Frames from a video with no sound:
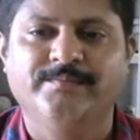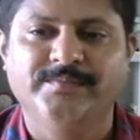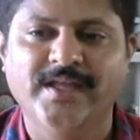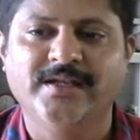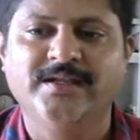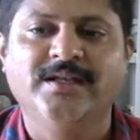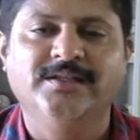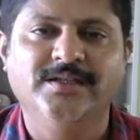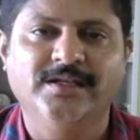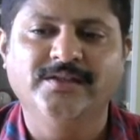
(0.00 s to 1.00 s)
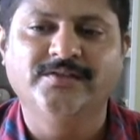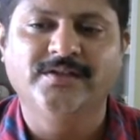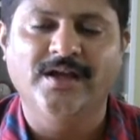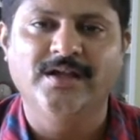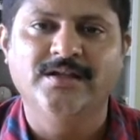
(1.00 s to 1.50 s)
then that is
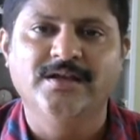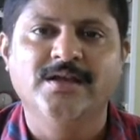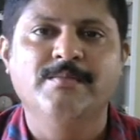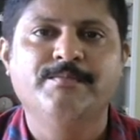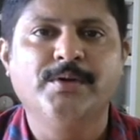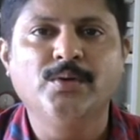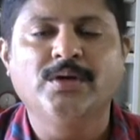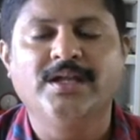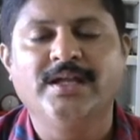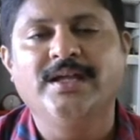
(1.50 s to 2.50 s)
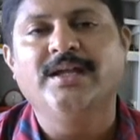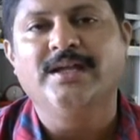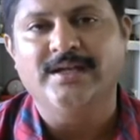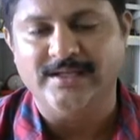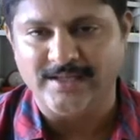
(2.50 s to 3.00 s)
called purely
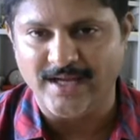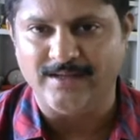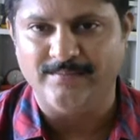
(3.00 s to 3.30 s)
real.